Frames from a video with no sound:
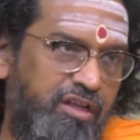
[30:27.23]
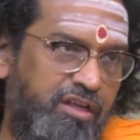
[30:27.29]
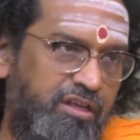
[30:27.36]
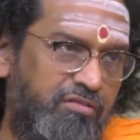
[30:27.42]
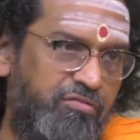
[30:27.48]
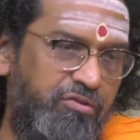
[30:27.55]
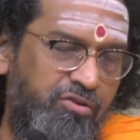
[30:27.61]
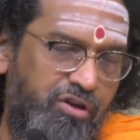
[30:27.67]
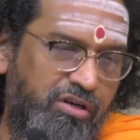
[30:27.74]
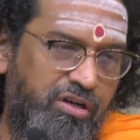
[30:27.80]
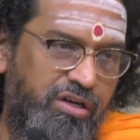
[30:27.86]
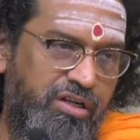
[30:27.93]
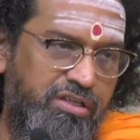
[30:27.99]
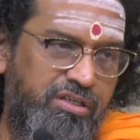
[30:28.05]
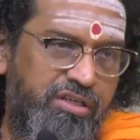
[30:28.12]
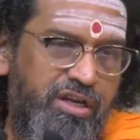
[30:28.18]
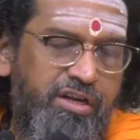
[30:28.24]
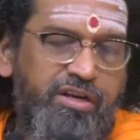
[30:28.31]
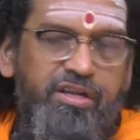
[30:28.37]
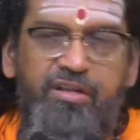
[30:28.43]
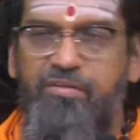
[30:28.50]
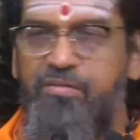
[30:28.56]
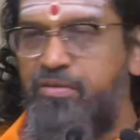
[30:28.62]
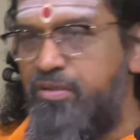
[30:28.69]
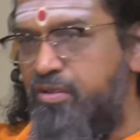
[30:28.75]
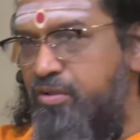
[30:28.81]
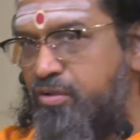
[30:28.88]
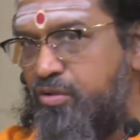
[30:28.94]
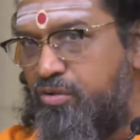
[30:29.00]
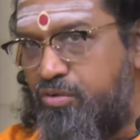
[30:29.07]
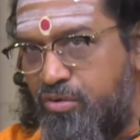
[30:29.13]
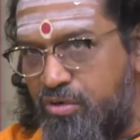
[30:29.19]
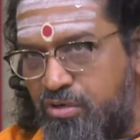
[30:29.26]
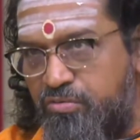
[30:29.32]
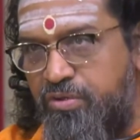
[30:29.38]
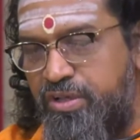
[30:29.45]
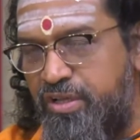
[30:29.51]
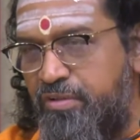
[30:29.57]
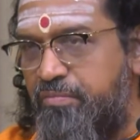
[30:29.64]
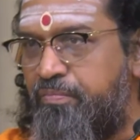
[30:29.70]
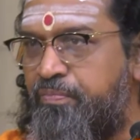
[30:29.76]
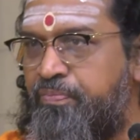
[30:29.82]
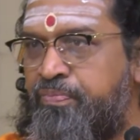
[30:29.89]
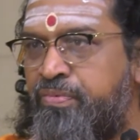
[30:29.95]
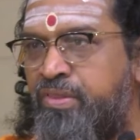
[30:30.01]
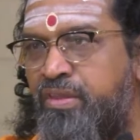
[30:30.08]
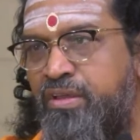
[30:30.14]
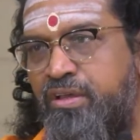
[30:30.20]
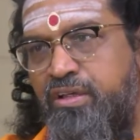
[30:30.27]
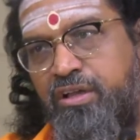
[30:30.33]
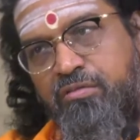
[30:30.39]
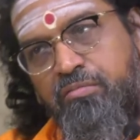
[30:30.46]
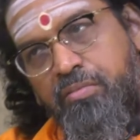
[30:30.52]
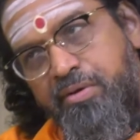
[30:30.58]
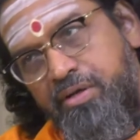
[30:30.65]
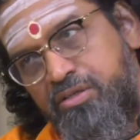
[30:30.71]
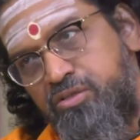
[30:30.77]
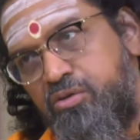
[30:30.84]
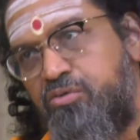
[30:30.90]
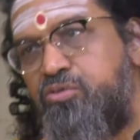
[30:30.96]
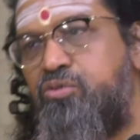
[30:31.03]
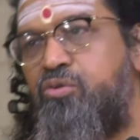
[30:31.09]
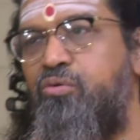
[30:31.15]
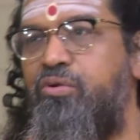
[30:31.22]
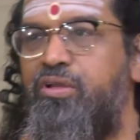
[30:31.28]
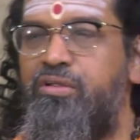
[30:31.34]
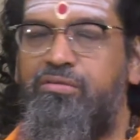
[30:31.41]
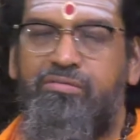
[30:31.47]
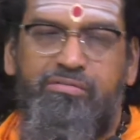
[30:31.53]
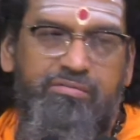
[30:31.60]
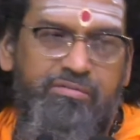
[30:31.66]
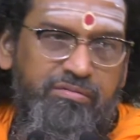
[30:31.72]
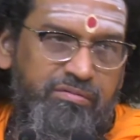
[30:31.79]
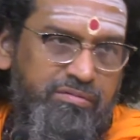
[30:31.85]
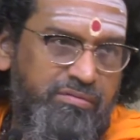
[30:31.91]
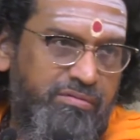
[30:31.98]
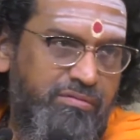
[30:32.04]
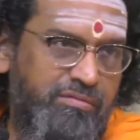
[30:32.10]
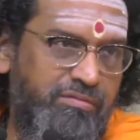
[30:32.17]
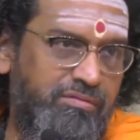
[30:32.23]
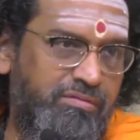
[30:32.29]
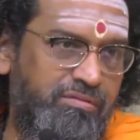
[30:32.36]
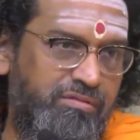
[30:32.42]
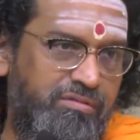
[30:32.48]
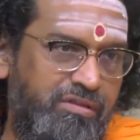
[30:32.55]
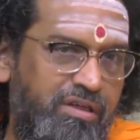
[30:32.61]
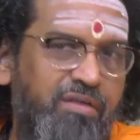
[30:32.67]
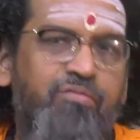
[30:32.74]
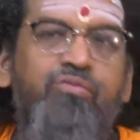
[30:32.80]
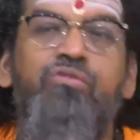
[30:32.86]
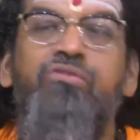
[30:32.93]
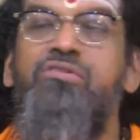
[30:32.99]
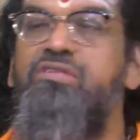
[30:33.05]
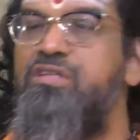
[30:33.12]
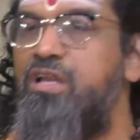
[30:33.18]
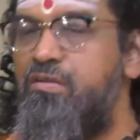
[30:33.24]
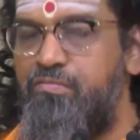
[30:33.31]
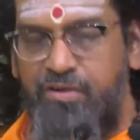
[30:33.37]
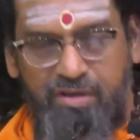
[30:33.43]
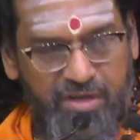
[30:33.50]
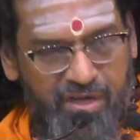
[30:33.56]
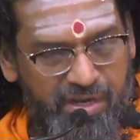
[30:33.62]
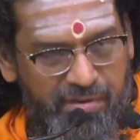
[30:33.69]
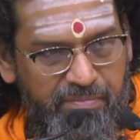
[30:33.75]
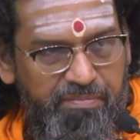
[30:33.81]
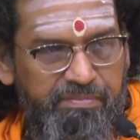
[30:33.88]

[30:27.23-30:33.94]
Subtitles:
If you are not understanding, don't worry, it will be understood slowly. Give yourself a time.